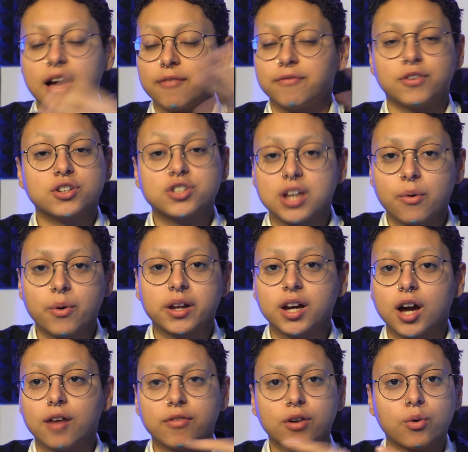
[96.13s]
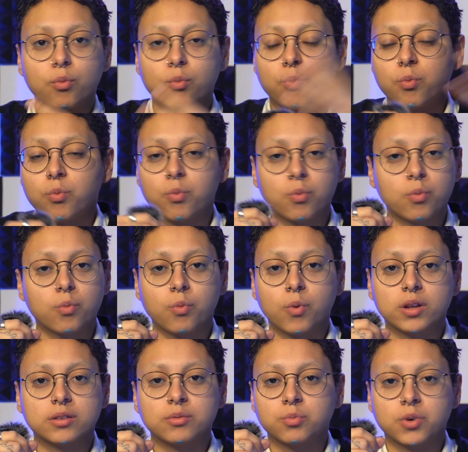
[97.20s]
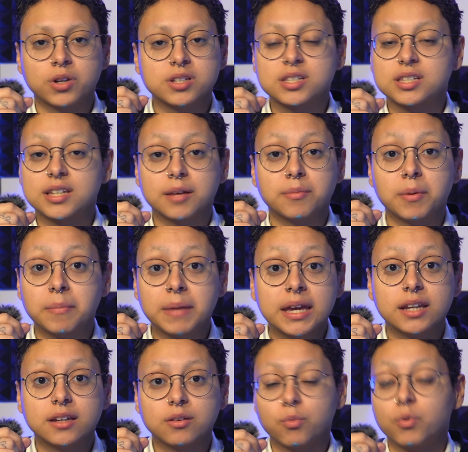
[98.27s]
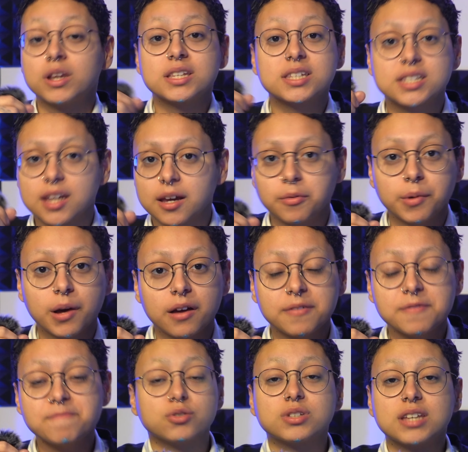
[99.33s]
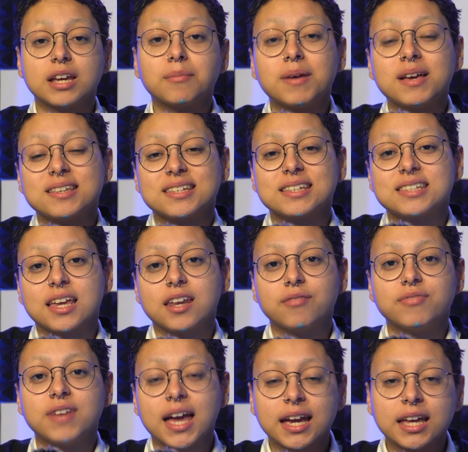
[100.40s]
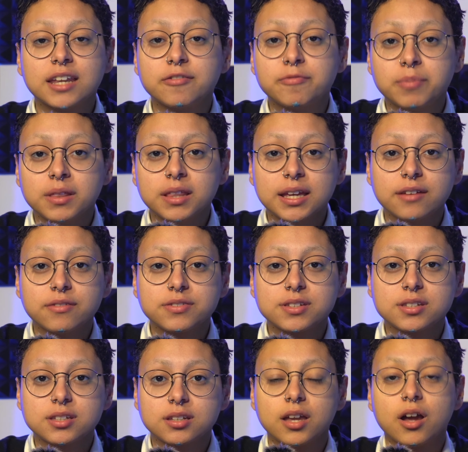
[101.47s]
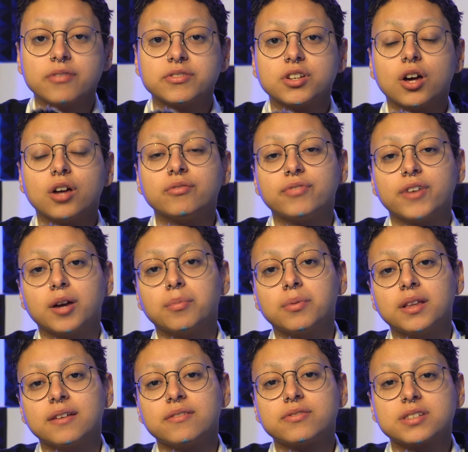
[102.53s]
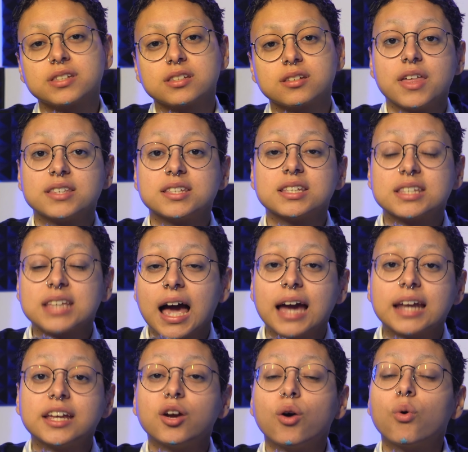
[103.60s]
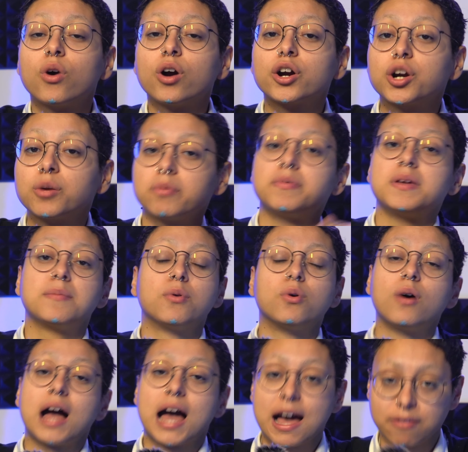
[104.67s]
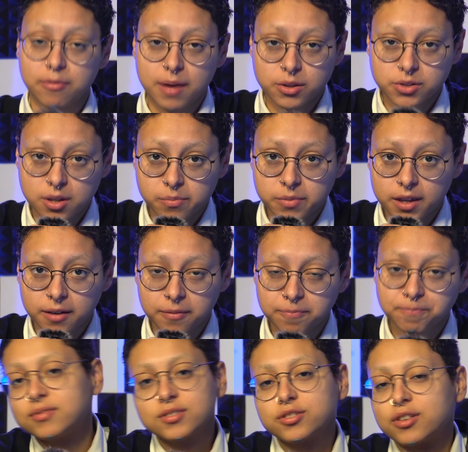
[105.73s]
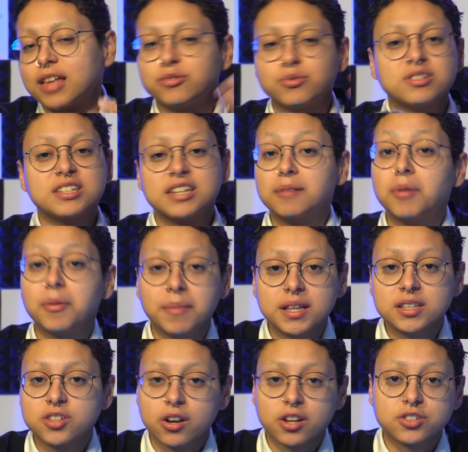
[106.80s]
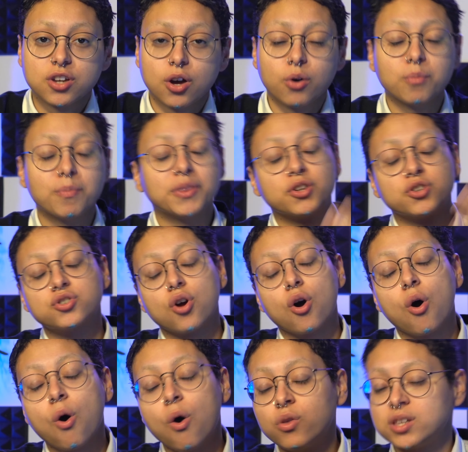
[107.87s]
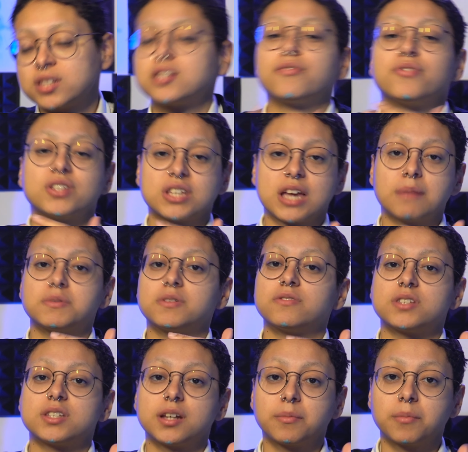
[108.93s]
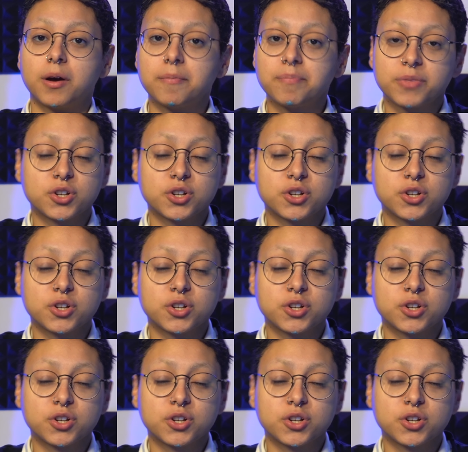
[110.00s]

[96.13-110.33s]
First, I want to cover what does stigma mean? What is stigma? So stigma is a set of negative beliefs and often unfair beliefs that society or a group of people have about something. So that's what stigma means on its own, but there's all these different types of stigma.